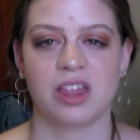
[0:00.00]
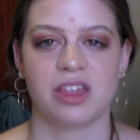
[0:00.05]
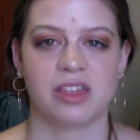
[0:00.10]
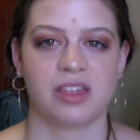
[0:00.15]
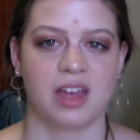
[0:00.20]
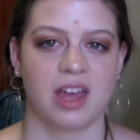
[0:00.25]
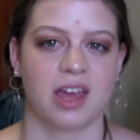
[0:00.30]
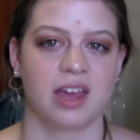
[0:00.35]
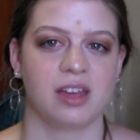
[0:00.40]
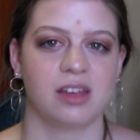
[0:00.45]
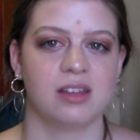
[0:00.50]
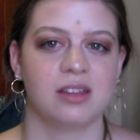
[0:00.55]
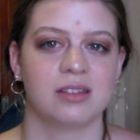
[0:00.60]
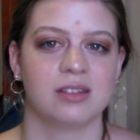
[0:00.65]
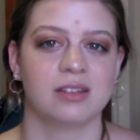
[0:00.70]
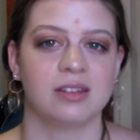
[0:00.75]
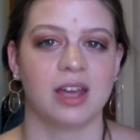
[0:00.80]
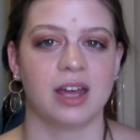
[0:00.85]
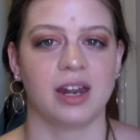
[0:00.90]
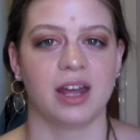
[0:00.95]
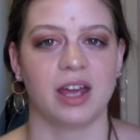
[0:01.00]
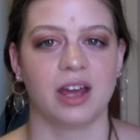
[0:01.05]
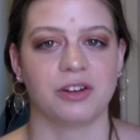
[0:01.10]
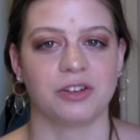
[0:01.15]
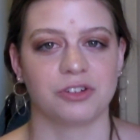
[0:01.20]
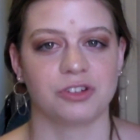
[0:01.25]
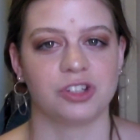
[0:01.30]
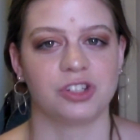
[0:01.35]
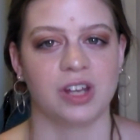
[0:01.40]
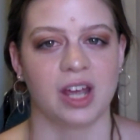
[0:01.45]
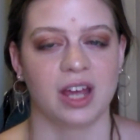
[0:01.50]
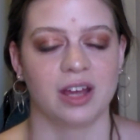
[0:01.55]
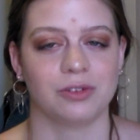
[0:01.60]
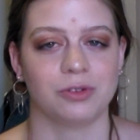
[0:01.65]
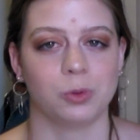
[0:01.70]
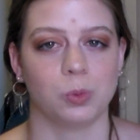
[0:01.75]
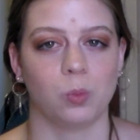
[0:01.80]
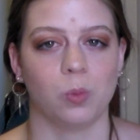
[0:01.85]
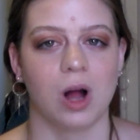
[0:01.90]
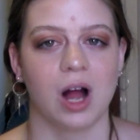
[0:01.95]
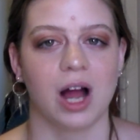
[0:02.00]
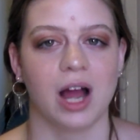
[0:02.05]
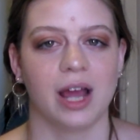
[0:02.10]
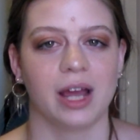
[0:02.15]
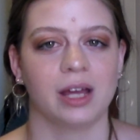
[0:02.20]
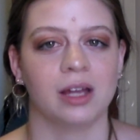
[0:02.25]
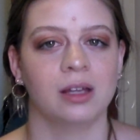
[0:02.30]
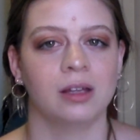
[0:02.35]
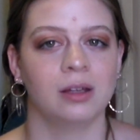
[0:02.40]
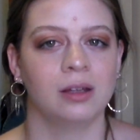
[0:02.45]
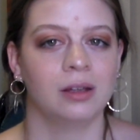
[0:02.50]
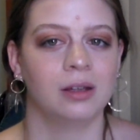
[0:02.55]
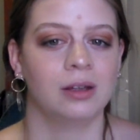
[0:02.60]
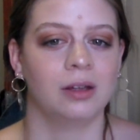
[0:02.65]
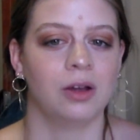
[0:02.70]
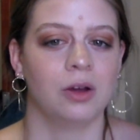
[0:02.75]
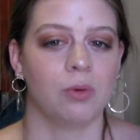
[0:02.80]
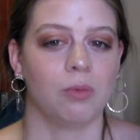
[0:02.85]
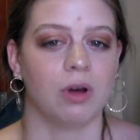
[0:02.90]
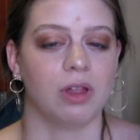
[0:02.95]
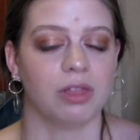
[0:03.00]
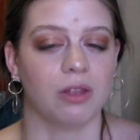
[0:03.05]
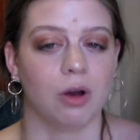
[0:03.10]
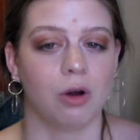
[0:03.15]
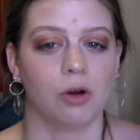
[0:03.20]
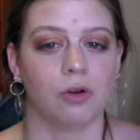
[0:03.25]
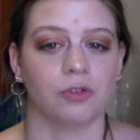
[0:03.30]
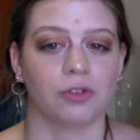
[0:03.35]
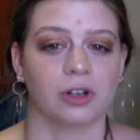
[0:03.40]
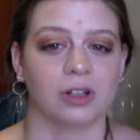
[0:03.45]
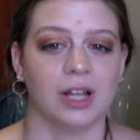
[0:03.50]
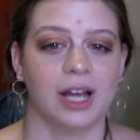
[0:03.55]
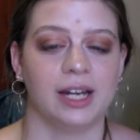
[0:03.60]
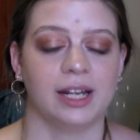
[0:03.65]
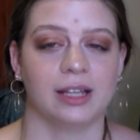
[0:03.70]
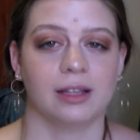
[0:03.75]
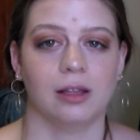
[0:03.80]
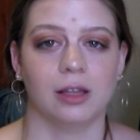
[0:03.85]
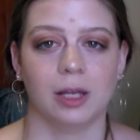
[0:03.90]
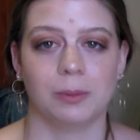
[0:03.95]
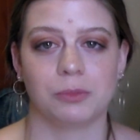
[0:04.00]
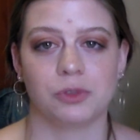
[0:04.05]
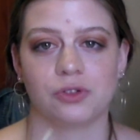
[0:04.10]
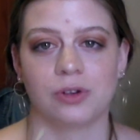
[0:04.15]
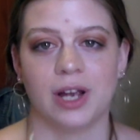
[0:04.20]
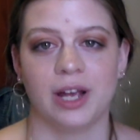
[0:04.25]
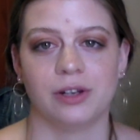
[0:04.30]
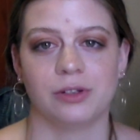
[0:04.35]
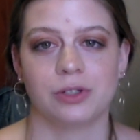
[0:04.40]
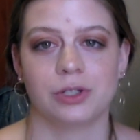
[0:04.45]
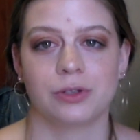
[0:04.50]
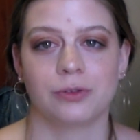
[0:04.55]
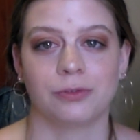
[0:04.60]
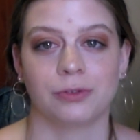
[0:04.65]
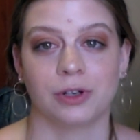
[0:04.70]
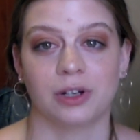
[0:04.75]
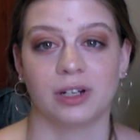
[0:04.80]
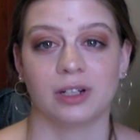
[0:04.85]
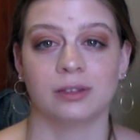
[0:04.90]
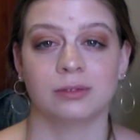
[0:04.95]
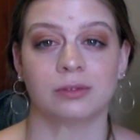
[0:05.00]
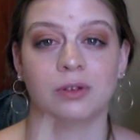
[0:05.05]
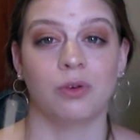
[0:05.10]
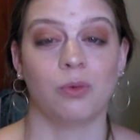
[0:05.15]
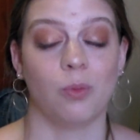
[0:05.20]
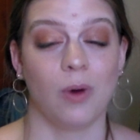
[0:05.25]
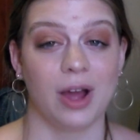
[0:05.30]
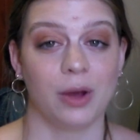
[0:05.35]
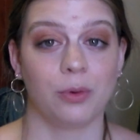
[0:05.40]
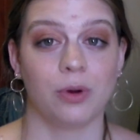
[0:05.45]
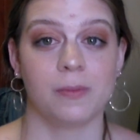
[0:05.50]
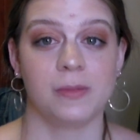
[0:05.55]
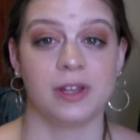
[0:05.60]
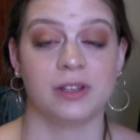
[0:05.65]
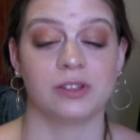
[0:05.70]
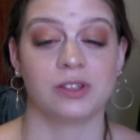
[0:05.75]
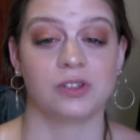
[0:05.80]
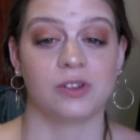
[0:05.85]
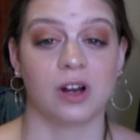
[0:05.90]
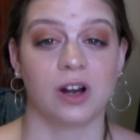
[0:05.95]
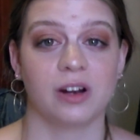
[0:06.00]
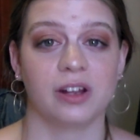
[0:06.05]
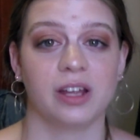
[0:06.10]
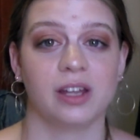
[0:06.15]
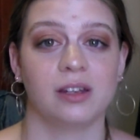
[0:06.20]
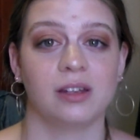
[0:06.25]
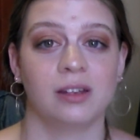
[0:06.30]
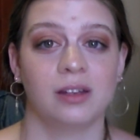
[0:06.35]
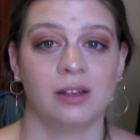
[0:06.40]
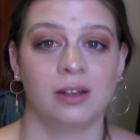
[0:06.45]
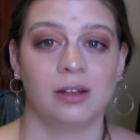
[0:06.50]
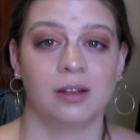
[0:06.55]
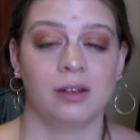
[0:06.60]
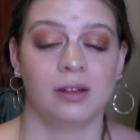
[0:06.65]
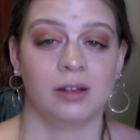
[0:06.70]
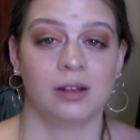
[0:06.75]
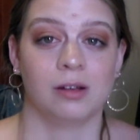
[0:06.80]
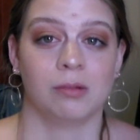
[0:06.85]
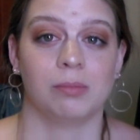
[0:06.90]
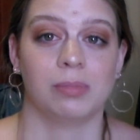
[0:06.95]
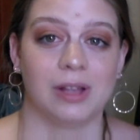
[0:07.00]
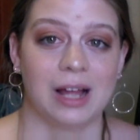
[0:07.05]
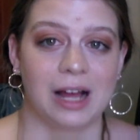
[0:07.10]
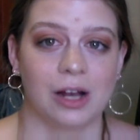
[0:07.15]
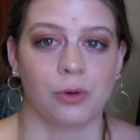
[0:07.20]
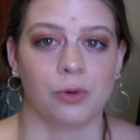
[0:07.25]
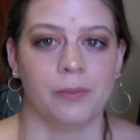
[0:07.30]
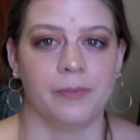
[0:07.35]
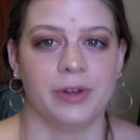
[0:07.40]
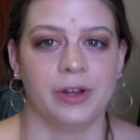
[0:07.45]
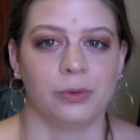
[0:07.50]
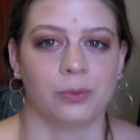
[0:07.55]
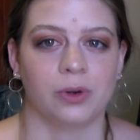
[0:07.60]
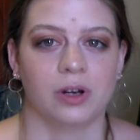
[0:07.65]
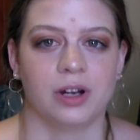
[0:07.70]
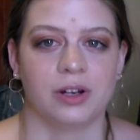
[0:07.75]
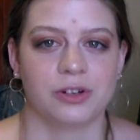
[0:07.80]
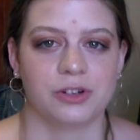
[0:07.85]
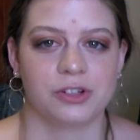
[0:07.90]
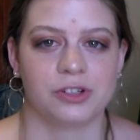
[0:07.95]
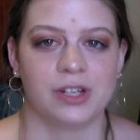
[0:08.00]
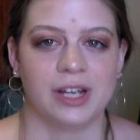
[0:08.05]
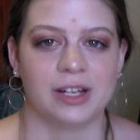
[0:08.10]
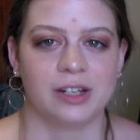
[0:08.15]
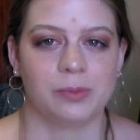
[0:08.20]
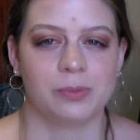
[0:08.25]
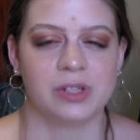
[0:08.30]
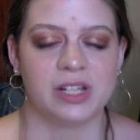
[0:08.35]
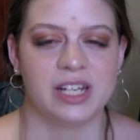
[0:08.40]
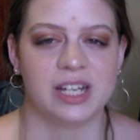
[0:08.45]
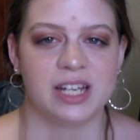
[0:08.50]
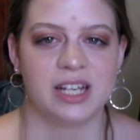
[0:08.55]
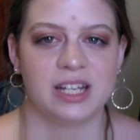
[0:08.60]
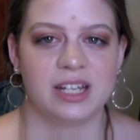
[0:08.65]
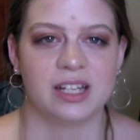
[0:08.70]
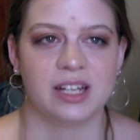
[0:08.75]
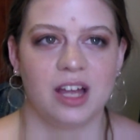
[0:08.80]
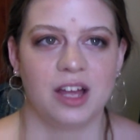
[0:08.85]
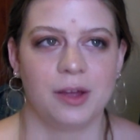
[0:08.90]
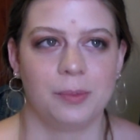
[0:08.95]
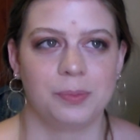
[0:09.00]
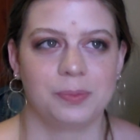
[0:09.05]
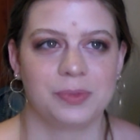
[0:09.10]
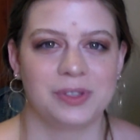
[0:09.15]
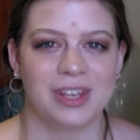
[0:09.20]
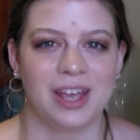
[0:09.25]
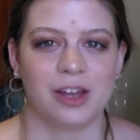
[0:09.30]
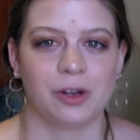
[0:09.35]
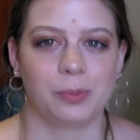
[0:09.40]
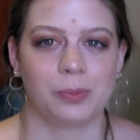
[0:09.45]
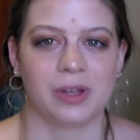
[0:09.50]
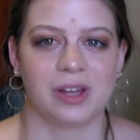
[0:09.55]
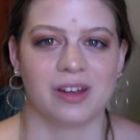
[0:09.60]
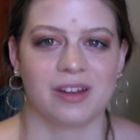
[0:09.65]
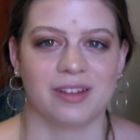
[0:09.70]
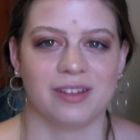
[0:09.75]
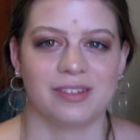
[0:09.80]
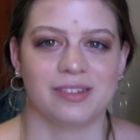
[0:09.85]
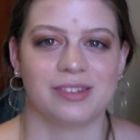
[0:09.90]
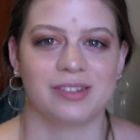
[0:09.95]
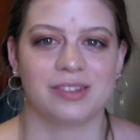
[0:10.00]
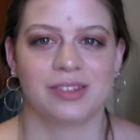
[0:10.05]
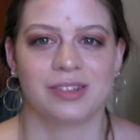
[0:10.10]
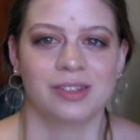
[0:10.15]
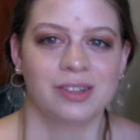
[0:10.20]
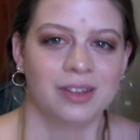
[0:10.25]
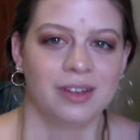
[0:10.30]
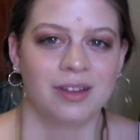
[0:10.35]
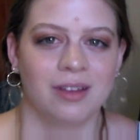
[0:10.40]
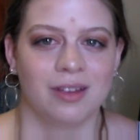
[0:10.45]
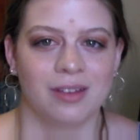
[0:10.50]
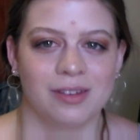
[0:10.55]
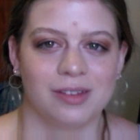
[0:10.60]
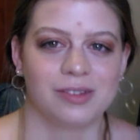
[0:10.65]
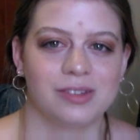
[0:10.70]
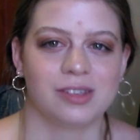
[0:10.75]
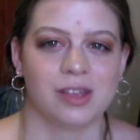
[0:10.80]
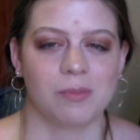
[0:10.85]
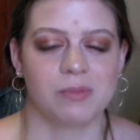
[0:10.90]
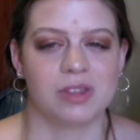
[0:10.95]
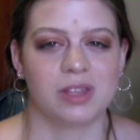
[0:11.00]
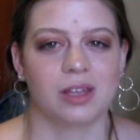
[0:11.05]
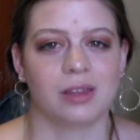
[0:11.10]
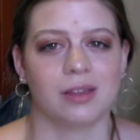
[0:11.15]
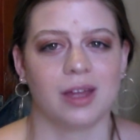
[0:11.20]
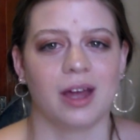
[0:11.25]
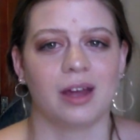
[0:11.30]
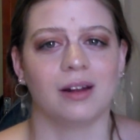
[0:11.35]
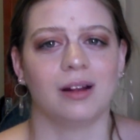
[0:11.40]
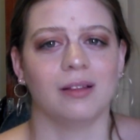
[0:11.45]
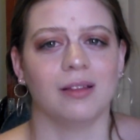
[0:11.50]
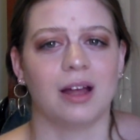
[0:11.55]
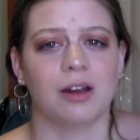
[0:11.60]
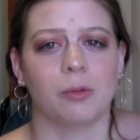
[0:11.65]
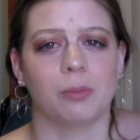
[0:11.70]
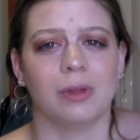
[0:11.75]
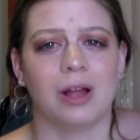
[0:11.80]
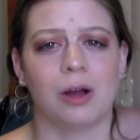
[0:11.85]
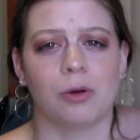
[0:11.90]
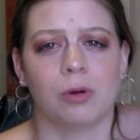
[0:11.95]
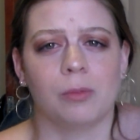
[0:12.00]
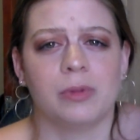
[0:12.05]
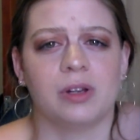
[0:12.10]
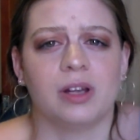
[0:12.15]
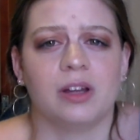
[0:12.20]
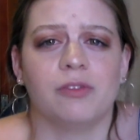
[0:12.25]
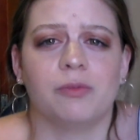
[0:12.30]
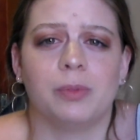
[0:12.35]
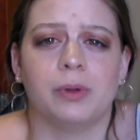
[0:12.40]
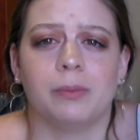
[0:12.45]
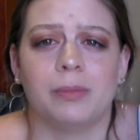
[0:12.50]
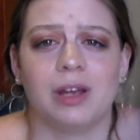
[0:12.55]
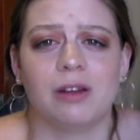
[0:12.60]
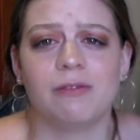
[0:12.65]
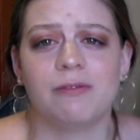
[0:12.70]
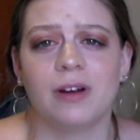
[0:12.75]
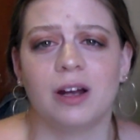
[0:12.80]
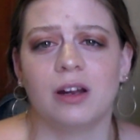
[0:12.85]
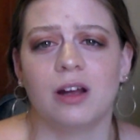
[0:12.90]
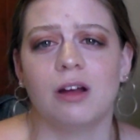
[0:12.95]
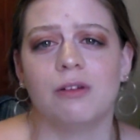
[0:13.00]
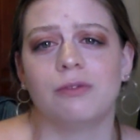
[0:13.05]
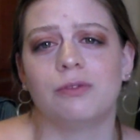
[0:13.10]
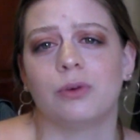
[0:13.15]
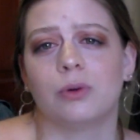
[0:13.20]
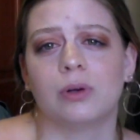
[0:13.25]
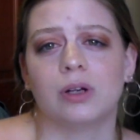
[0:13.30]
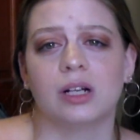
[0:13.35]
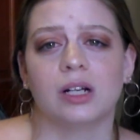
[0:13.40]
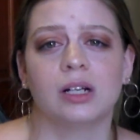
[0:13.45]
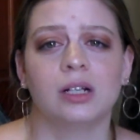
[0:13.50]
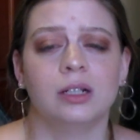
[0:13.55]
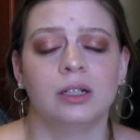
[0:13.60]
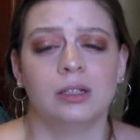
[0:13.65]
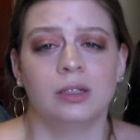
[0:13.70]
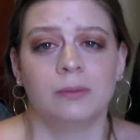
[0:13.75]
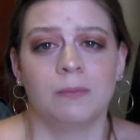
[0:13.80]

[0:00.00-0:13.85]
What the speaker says: thing, and I understand why when the overlining the lip trend for white women started, black women were understandably upset, because it's something that a lot of black women have been made fun of or,